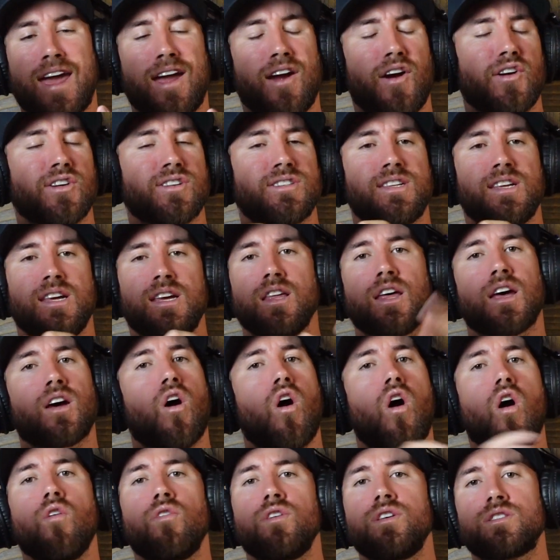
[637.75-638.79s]
ART, like
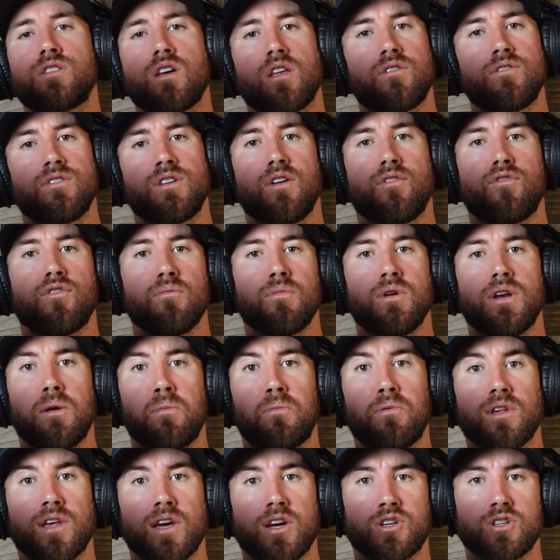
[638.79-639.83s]
all these other different
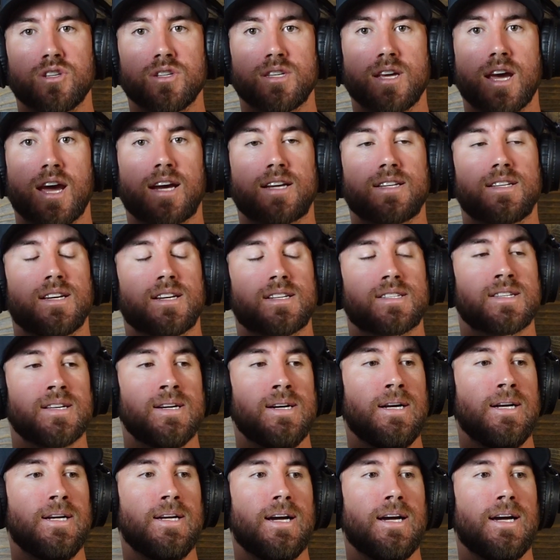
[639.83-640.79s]
manipulation tactics